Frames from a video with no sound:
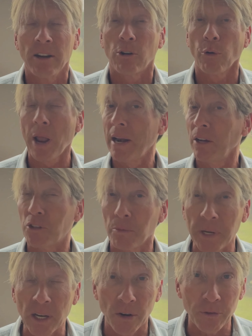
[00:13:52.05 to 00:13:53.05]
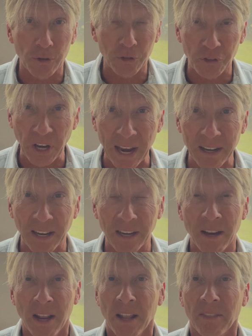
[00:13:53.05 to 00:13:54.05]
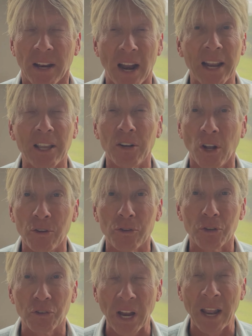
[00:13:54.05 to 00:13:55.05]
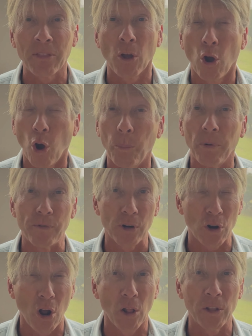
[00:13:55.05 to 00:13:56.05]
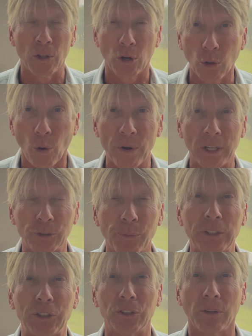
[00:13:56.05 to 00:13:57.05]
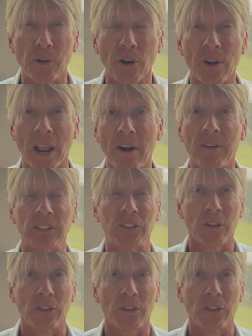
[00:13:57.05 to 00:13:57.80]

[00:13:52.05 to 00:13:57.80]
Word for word: Grant unto me understanding that I can understand the hope of your calling, the glorious riches of your inheritance,